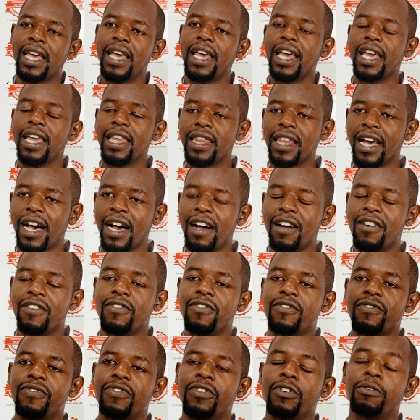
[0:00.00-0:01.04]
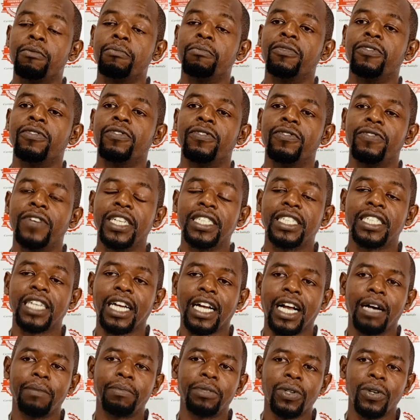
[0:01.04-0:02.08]
either from venture
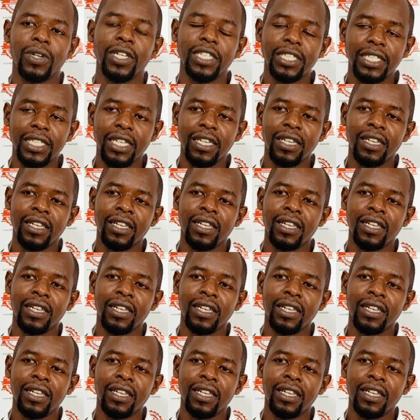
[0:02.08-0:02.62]
capitalists